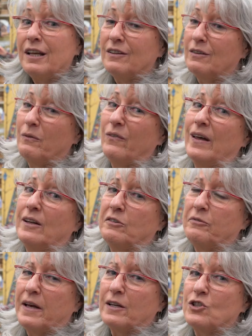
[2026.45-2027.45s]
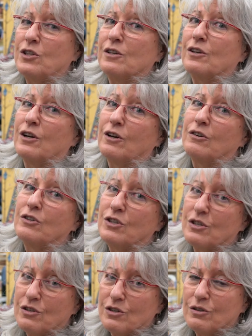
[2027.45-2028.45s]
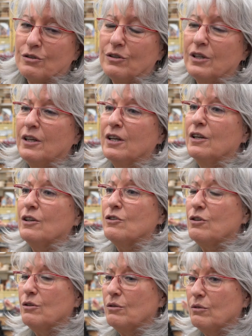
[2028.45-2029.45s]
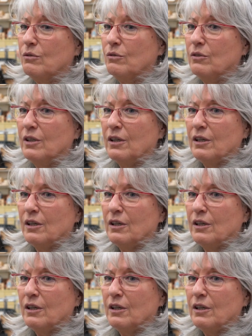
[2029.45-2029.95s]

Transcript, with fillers: As a matter of fact, she encourages you to,